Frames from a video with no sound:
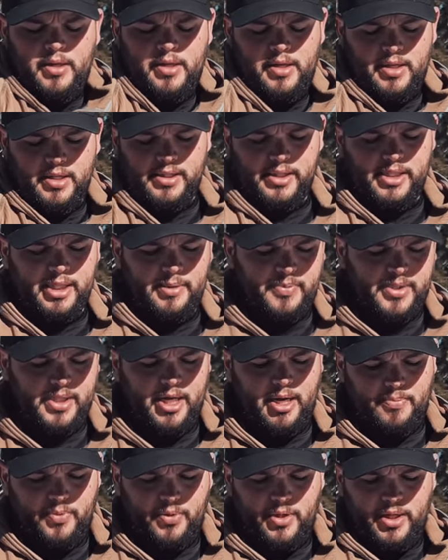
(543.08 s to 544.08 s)
It zips
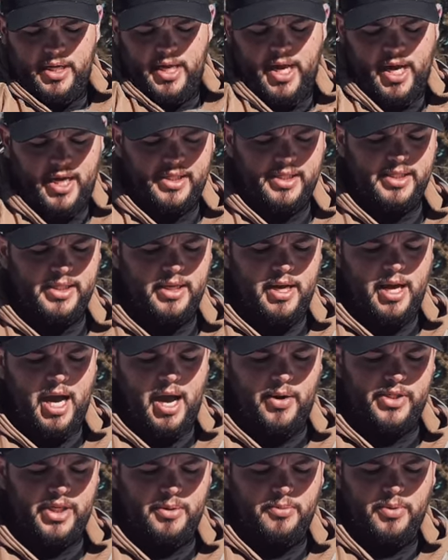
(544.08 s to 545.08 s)
up really nice. I
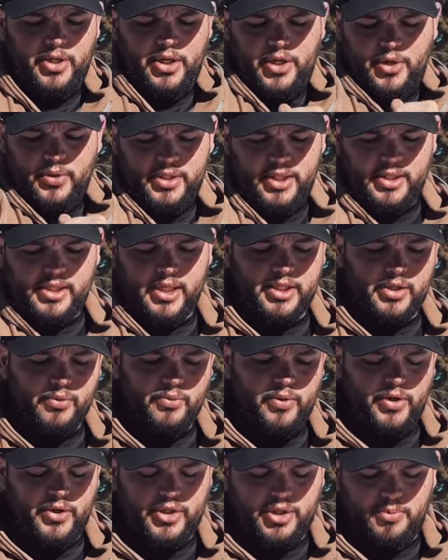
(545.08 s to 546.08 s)
was able to use this as a
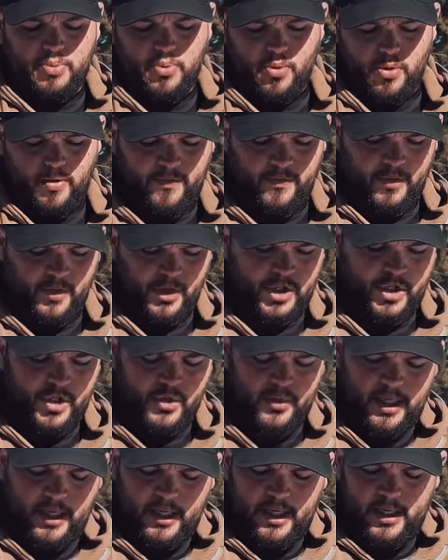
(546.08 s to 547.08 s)
rear support for
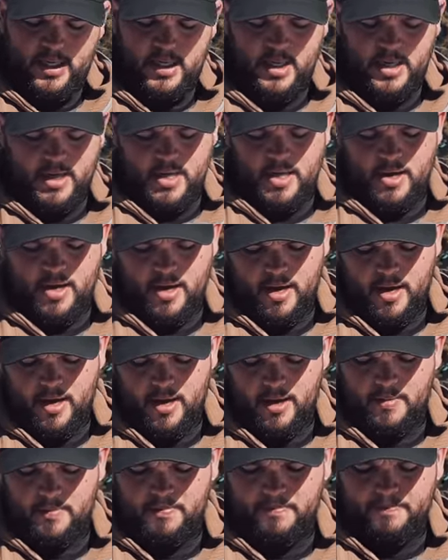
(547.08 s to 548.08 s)
shooting.
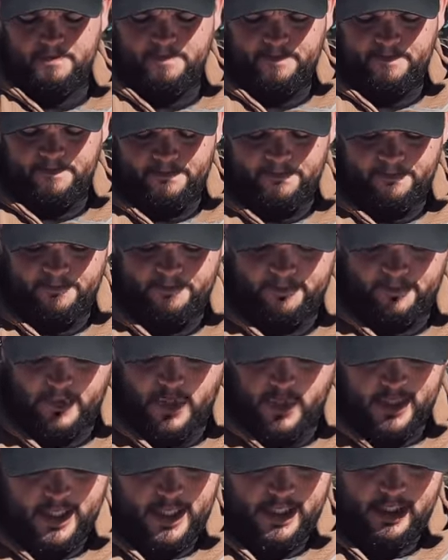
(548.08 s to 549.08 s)
Um,
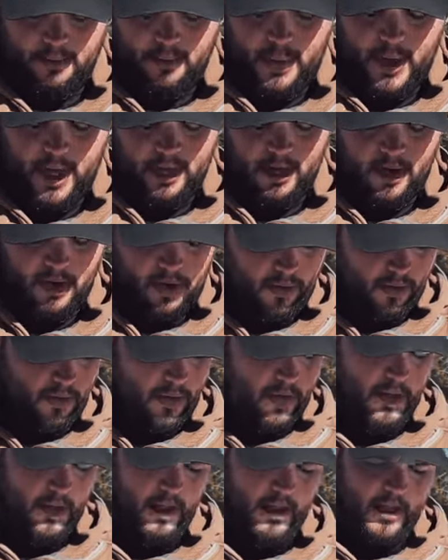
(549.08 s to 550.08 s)
use it as a pillow.
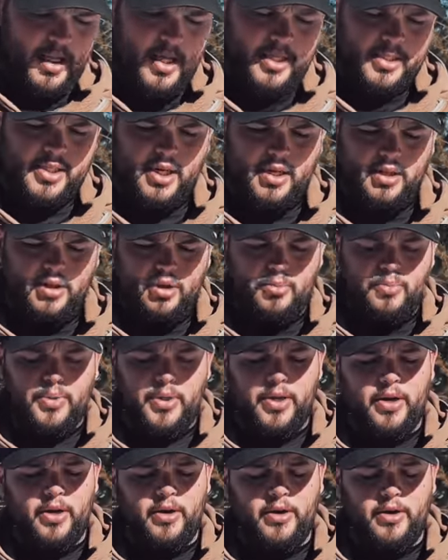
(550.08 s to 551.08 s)
It's got a loop
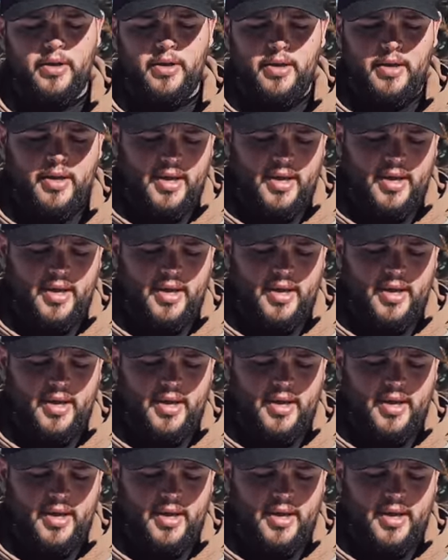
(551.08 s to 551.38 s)
here.